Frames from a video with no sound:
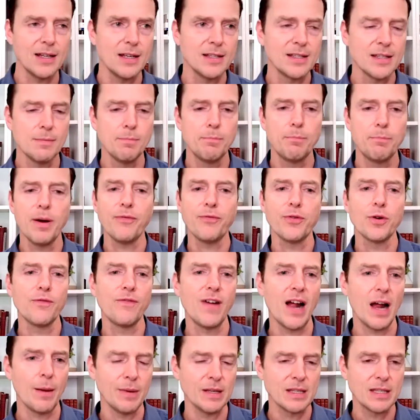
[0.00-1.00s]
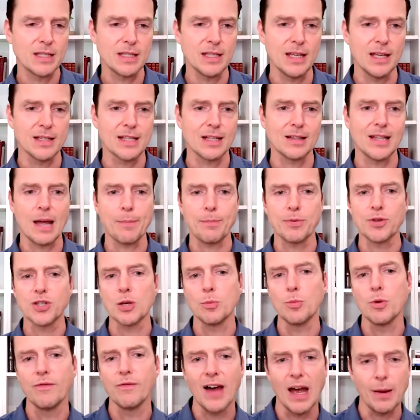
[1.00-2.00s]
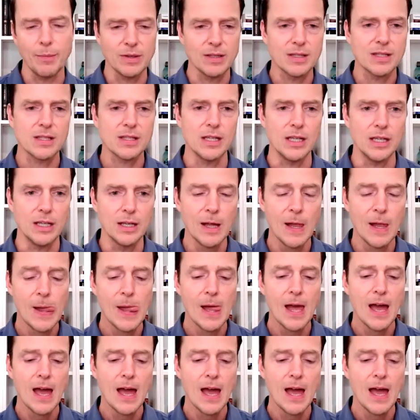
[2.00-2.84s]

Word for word: Is it buffered vitamin C? Is it liposomal vitamin C?